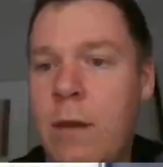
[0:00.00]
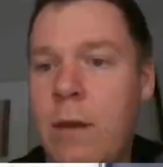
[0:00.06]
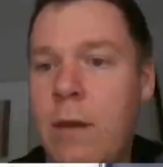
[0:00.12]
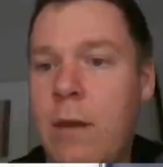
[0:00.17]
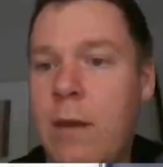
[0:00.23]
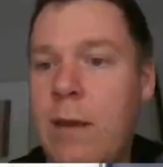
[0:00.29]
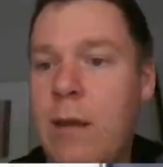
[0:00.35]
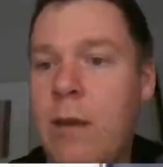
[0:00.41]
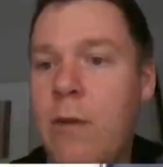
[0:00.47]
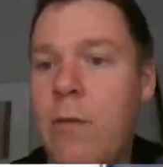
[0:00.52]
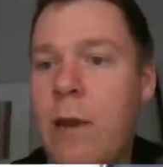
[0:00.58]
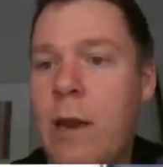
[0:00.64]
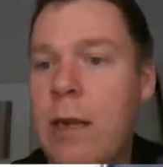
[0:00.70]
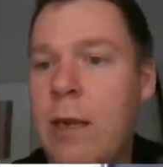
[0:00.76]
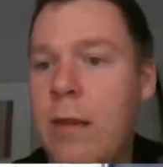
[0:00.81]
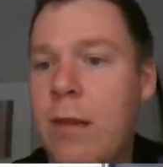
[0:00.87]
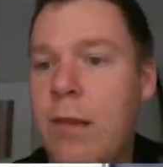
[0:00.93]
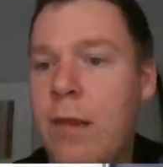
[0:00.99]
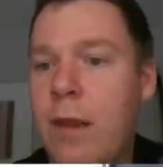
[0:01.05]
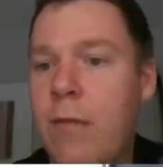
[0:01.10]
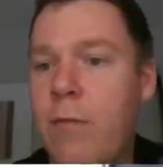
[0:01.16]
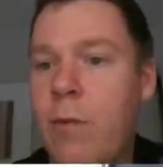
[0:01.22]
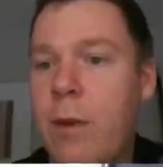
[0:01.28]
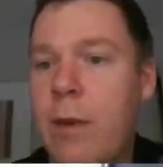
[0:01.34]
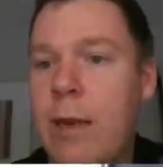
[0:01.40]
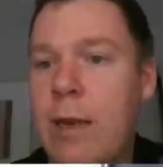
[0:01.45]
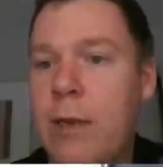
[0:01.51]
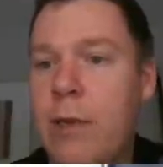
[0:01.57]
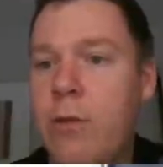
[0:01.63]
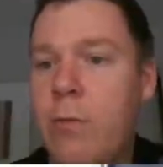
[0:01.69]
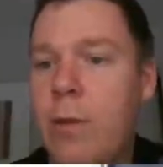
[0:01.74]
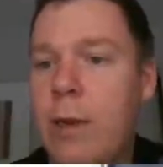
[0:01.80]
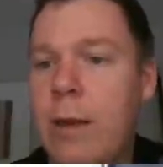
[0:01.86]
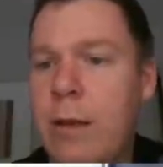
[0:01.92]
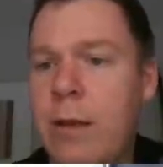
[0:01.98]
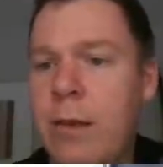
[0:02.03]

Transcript: writing instead of what the actual button is.